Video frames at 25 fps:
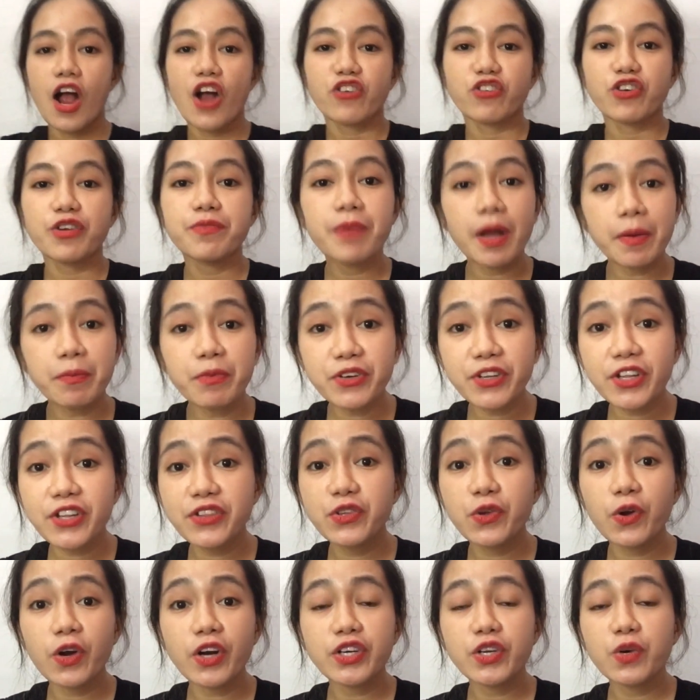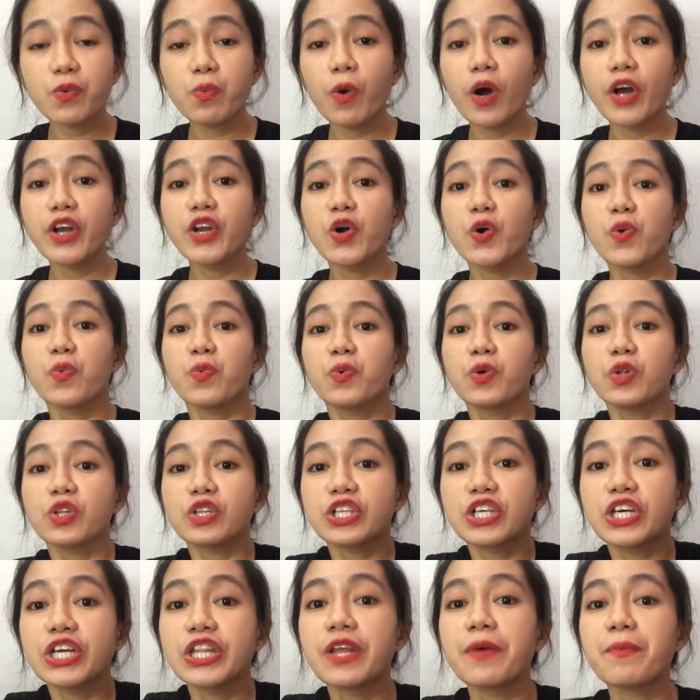Remember that you're the one who will
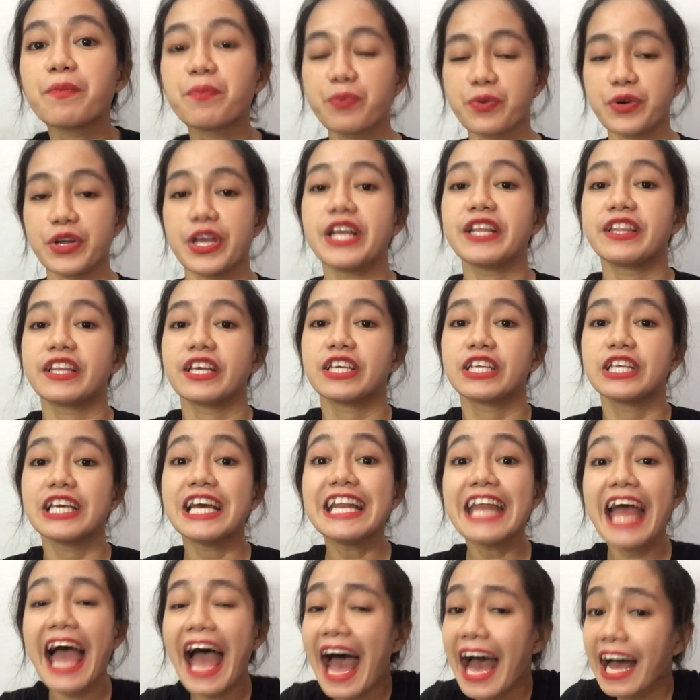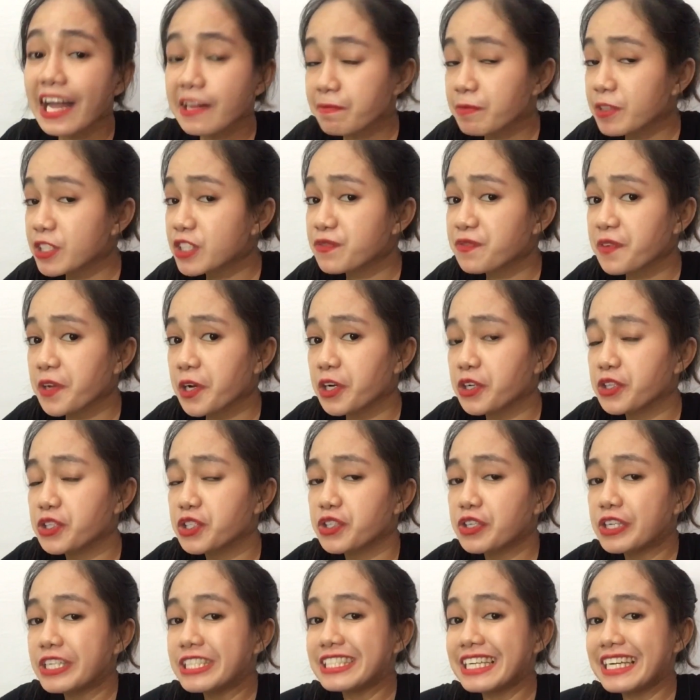gonna bring the good atmosphere
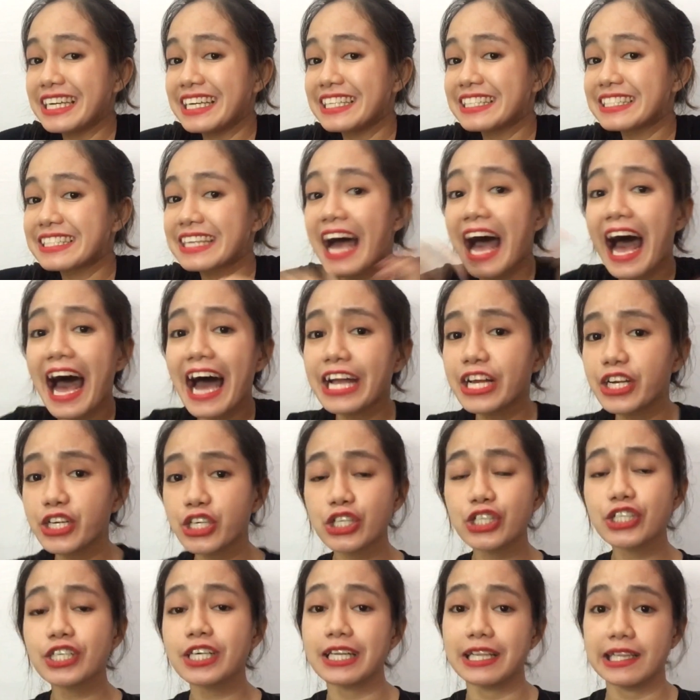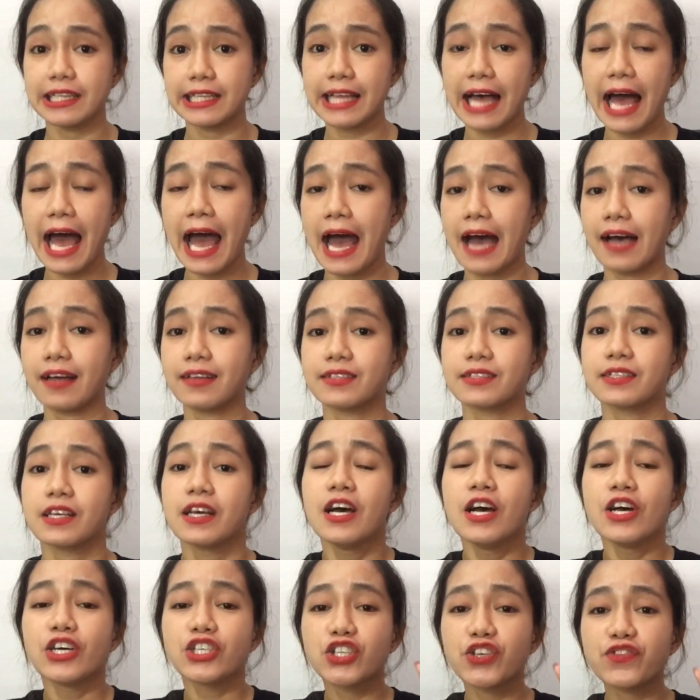during the entire class.
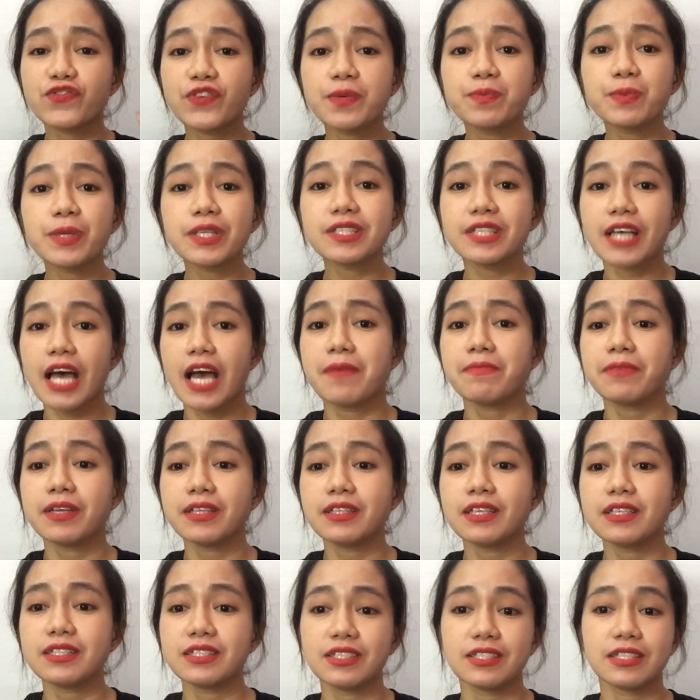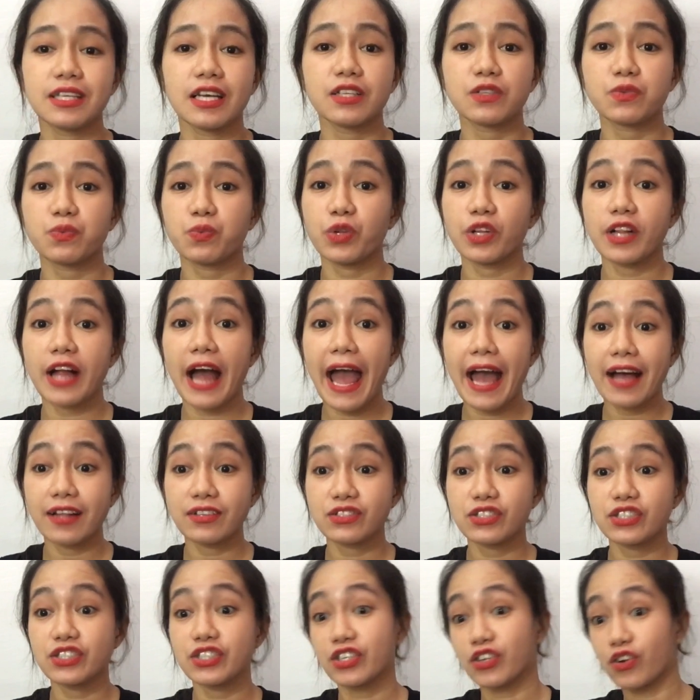So from the time that the student will
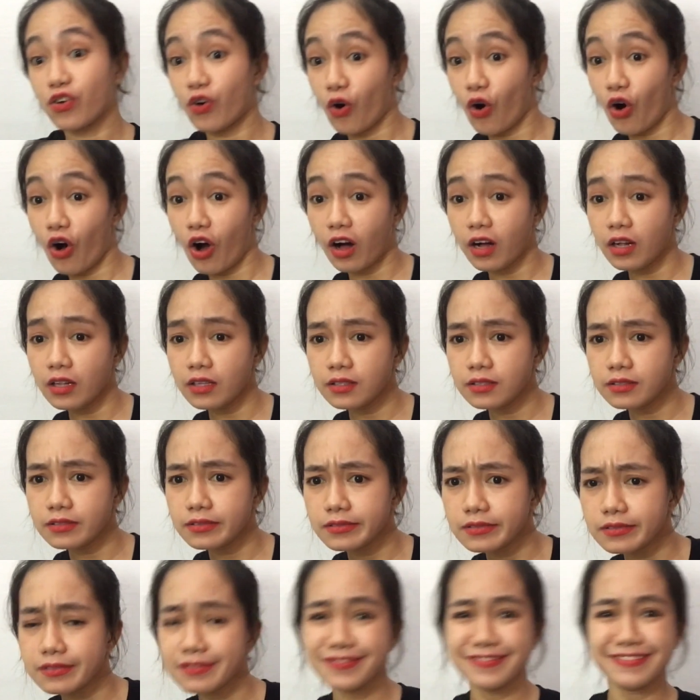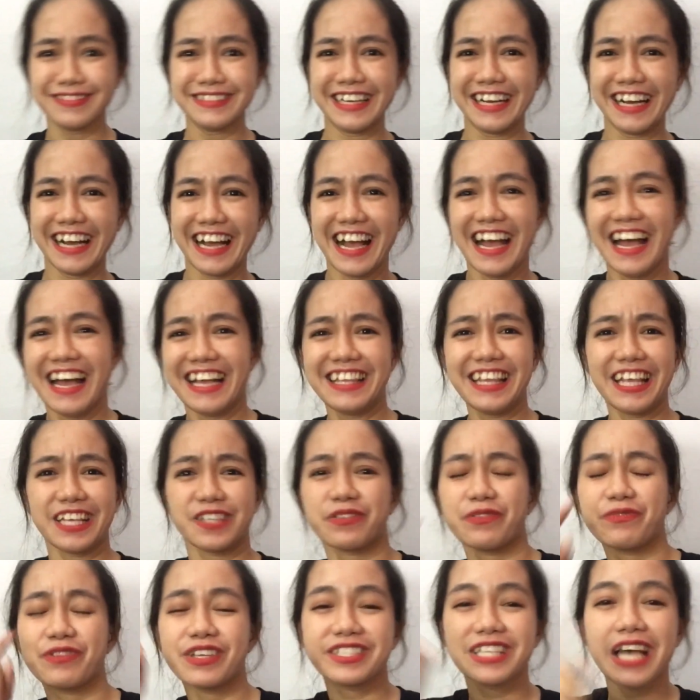answer the call Yes,
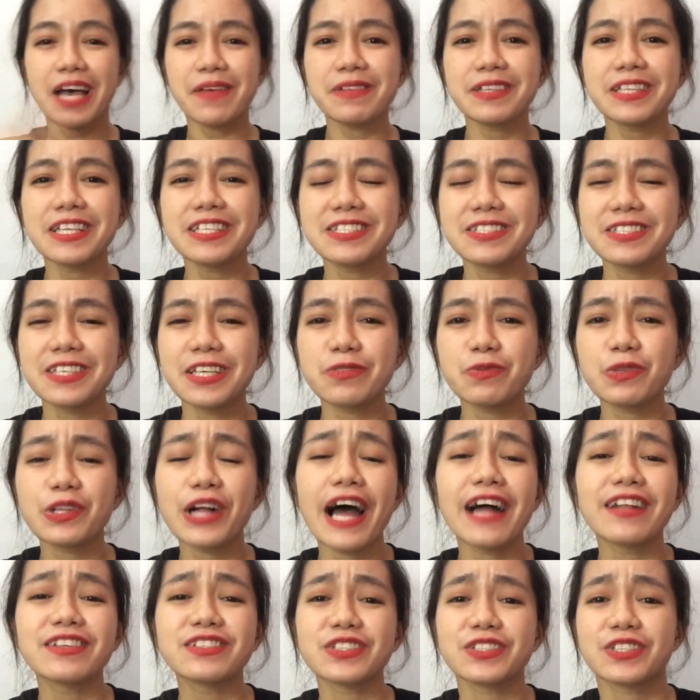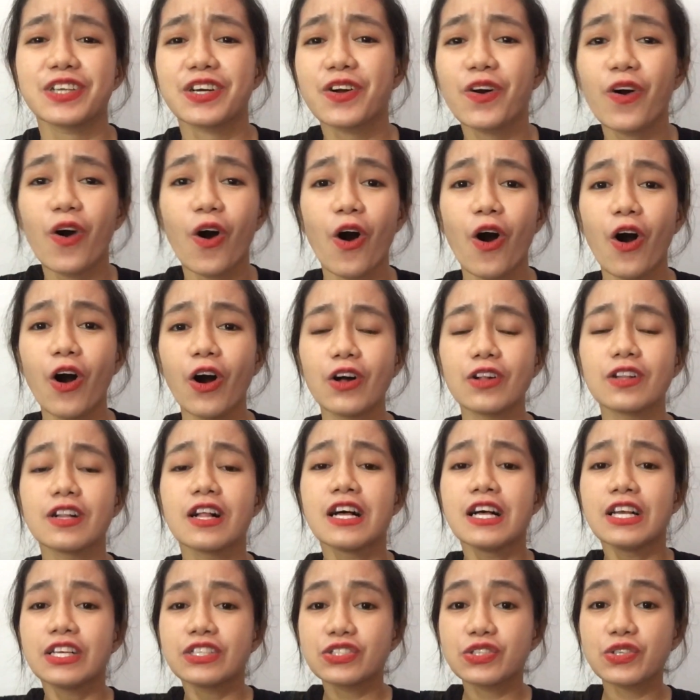from the time that the student will answer the call.
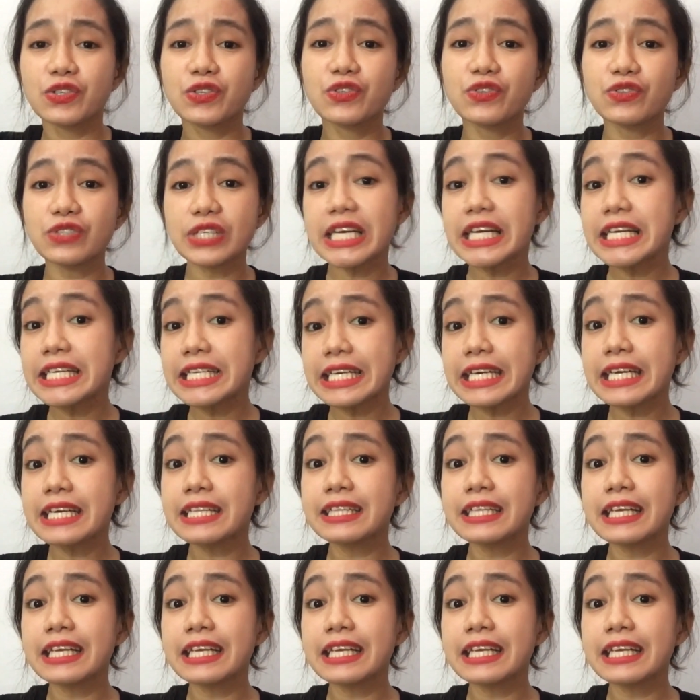So grade it